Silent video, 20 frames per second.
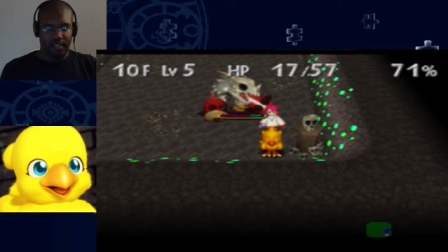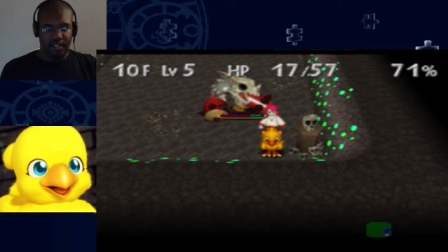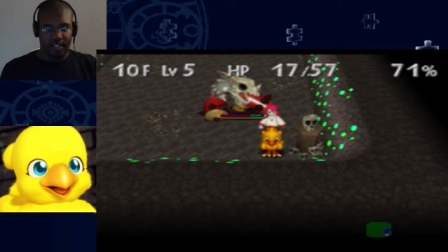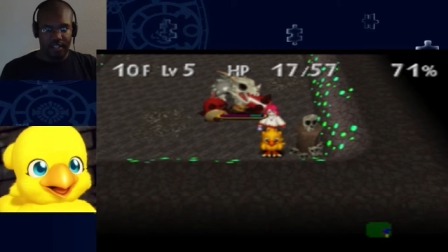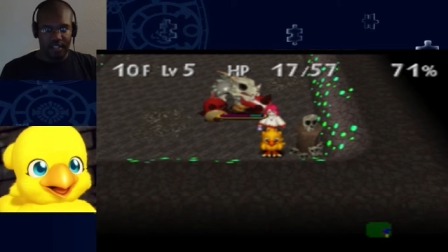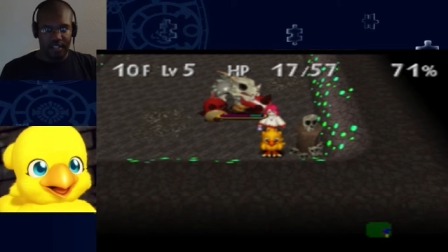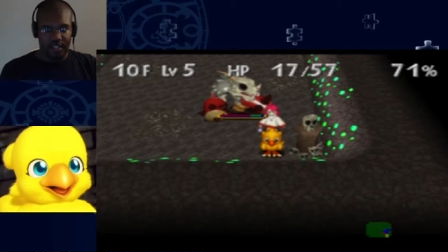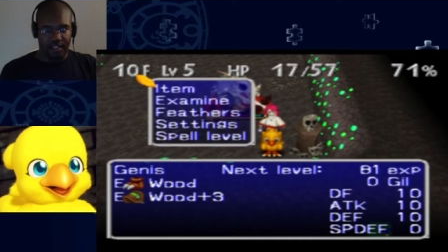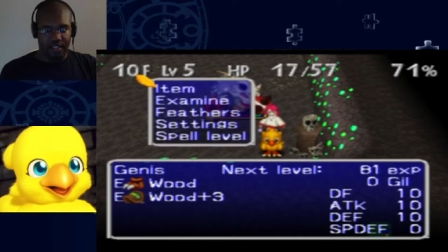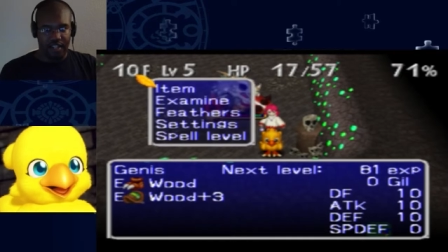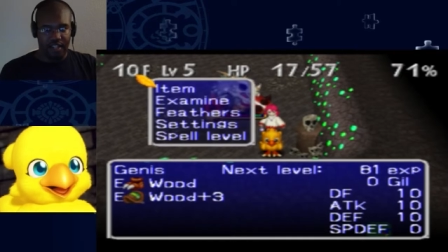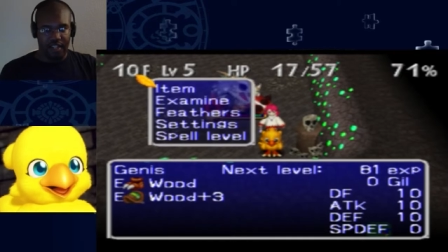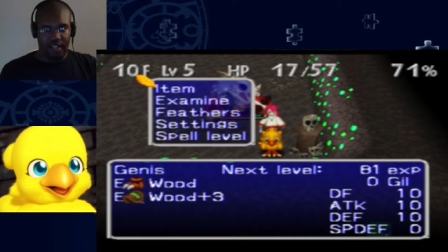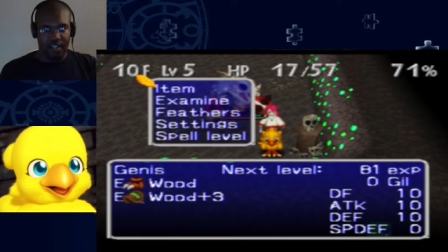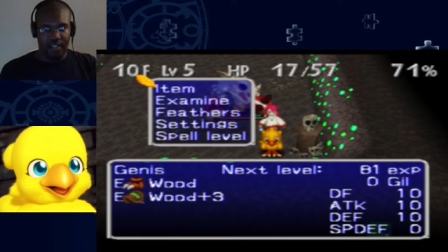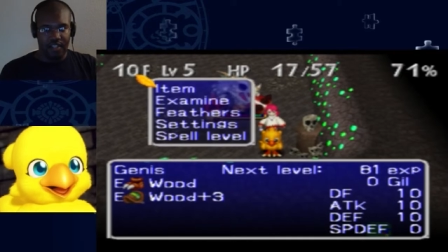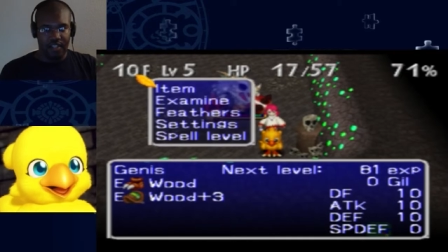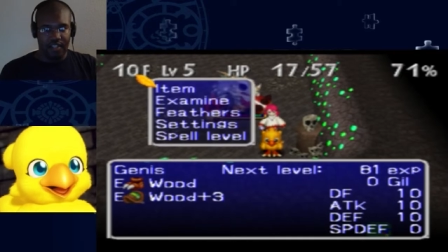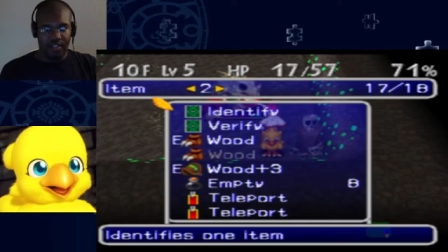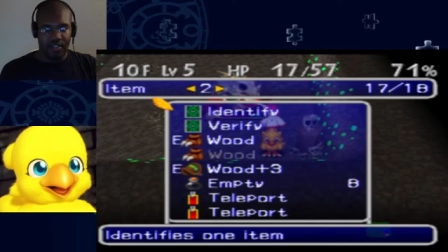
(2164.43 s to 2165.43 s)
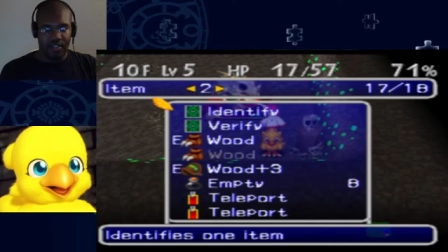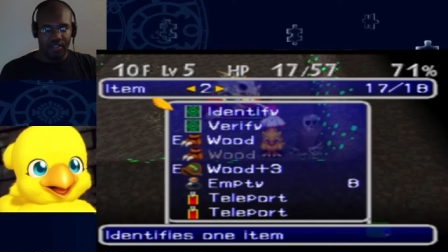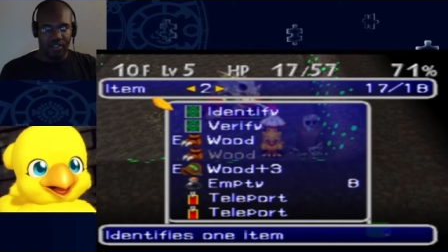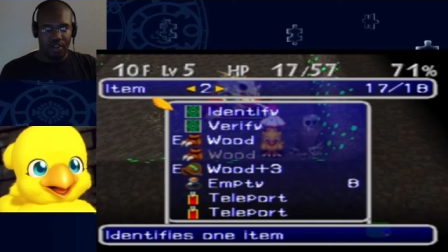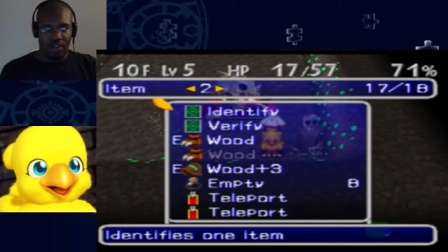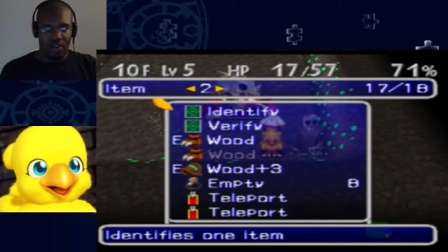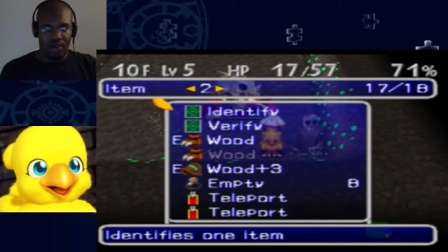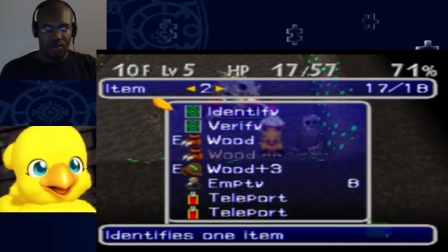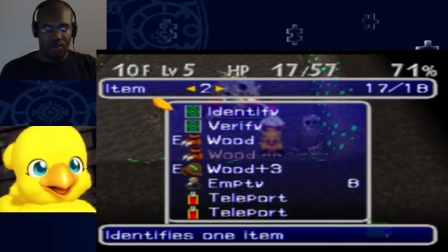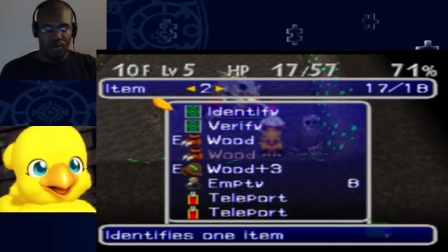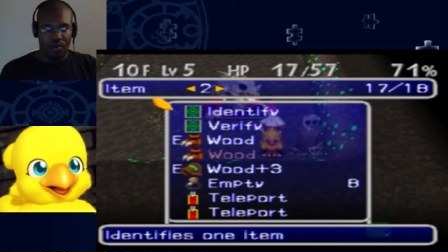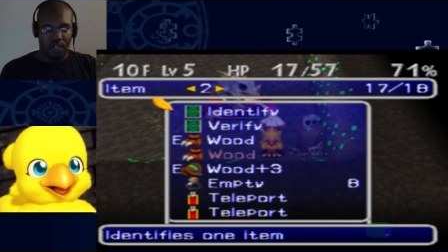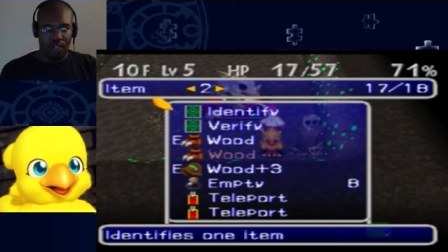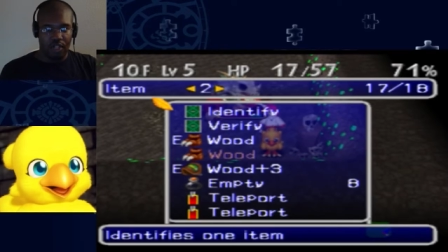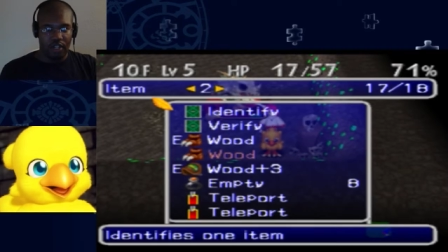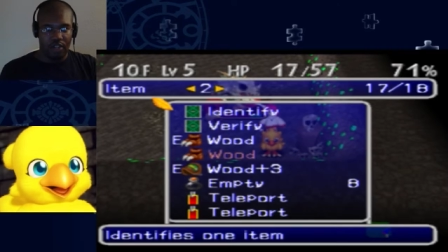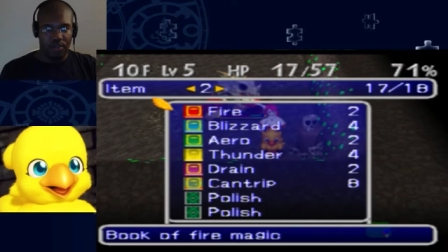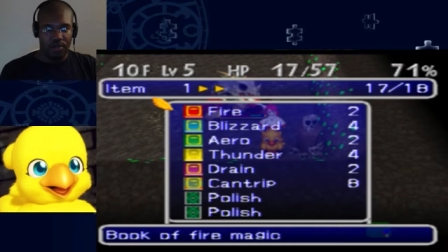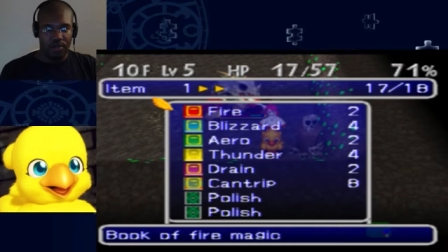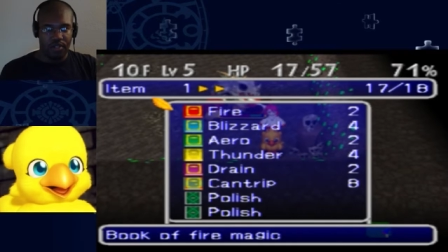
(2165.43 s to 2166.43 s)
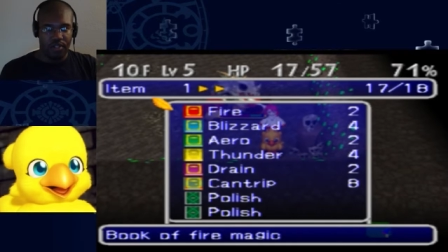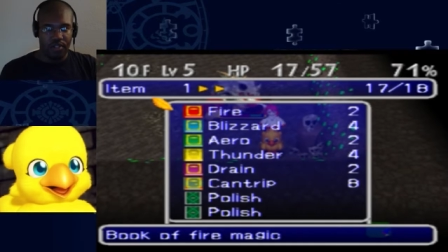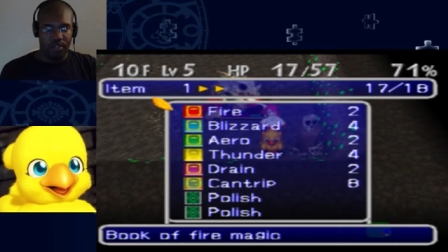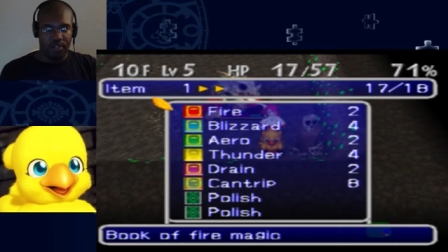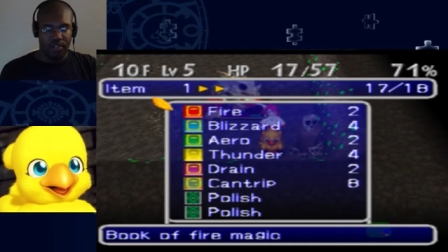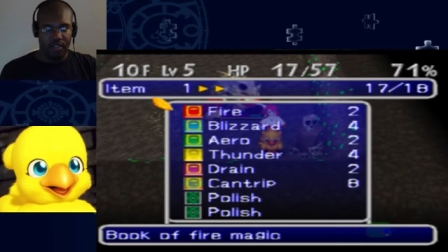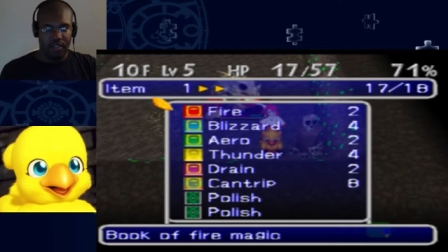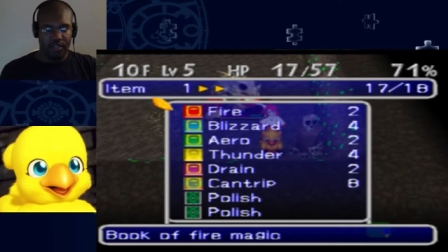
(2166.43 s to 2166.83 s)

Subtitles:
He's getting so close.